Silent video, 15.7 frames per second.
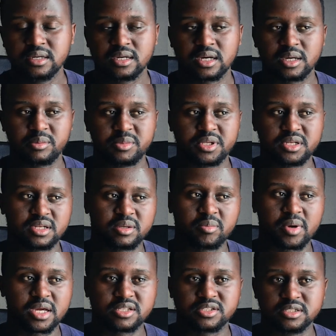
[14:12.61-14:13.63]
I mean,
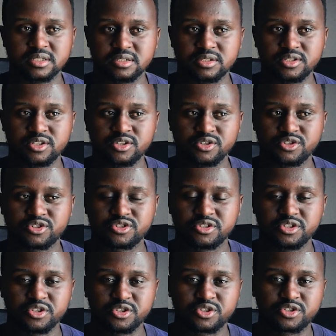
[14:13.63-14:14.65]
imagine
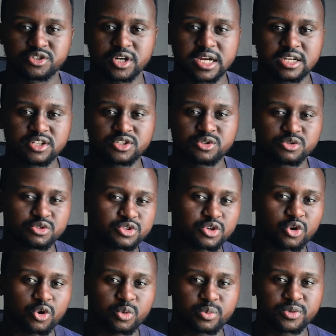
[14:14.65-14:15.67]
you're trying to
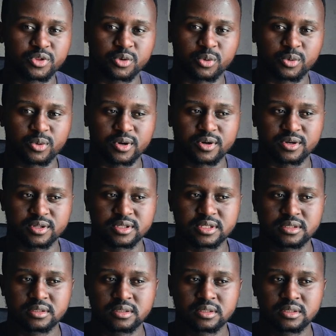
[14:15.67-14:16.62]
scope the world